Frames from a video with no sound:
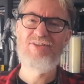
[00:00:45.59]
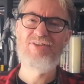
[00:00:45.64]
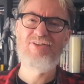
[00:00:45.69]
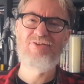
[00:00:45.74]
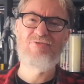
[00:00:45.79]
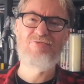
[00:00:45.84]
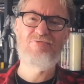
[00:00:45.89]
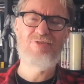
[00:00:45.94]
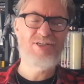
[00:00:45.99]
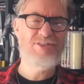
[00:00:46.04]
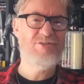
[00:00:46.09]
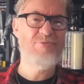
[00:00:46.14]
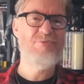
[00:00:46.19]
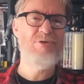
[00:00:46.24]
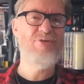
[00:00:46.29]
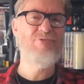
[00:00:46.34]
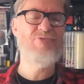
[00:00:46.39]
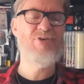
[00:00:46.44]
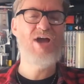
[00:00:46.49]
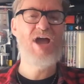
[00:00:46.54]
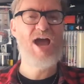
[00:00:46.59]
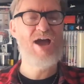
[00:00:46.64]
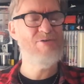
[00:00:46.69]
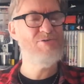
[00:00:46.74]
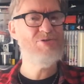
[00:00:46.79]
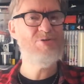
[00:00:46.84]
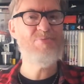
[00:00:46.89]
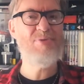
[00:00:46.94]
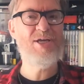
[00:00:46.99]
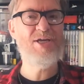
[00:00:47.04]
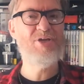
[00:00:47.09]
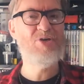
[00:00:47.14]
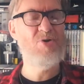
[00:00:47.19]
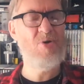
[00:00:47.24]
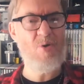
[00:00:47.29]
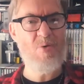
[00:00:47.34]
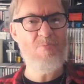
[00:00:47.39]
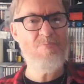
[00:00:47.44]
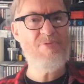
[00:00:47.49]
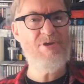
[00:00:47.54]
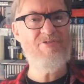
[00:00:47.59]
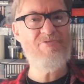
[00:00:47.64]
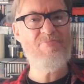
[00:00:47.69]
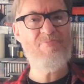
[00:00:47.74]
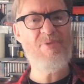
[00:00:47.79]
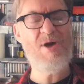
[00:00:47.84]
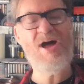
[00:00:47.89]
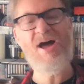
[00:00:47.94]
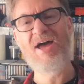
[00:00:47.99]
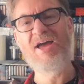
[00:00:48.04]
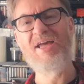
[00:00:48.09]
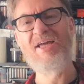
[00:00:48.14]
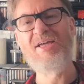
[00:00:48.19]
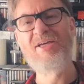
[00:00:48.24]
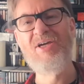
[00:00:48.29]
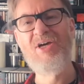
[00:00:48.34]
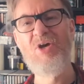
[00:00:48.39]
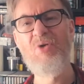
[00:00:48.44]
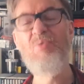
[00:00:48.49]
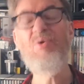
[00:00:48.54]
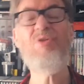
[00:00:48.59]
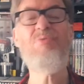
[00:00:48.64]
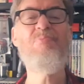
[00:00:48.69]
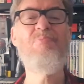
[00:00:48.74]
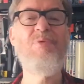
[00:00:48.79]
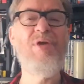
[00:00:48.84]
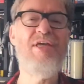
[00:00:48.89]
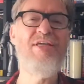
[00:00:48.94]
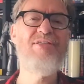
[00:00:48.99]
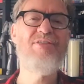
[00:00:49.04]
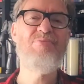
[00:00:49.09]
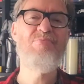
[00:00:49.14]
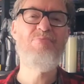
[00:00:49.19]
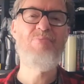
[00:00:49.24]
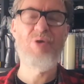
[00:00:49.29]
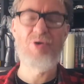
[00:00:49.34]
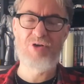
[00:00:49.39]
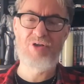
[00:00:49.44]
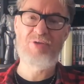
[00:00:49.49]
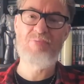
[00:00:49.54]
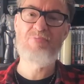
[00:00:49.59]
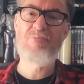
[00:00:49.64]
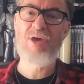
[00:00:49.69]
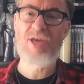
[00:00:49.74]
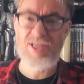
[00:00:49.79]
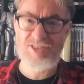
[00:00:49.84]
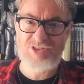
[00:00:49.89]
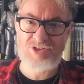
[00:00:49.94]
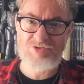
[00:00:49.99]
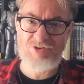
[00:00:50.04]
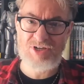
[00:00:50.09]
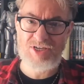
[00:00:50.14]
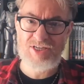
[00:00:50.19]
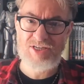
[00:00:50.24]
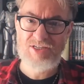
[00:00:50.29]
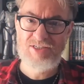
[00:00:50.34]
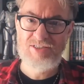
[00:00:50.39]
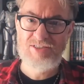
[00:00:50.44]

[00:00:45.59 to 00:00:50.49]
the recipe for how to make corned beef pie with Pease pudding pastry.